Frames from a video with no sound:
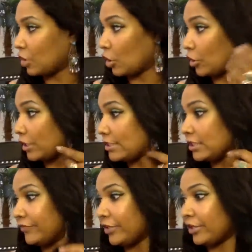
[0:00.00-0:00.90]
Turn on your
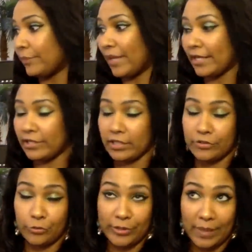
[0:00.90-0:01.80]
TV, unpack your
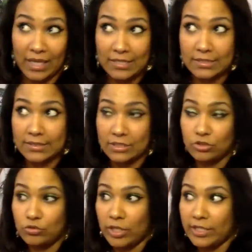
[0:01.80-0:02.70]
little three boxes
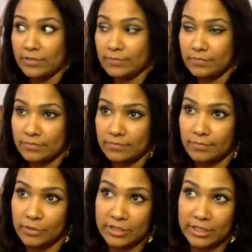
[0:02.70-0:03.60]
that you tried to
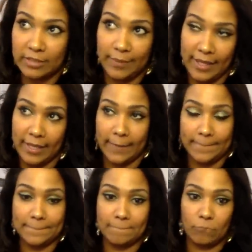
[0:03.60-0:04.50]
pretend to pack,
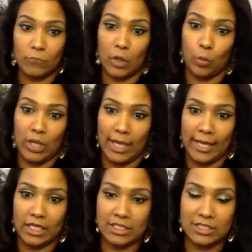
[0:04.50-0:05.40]
and
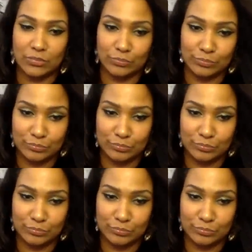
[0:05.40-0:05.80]
relax.